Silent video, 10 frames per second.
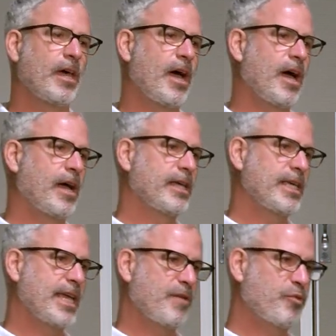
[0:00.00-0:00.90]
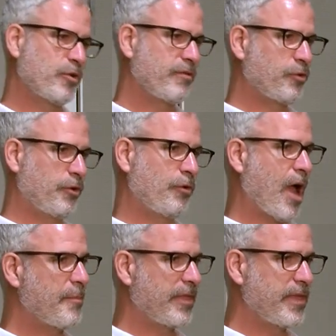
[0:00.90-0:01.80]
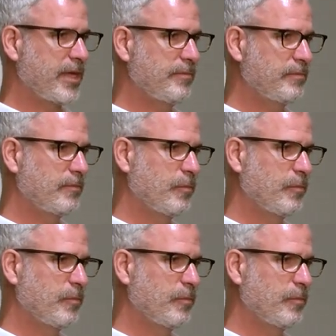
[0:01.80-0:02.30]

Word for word: Uh, he had peripheral neuropathy,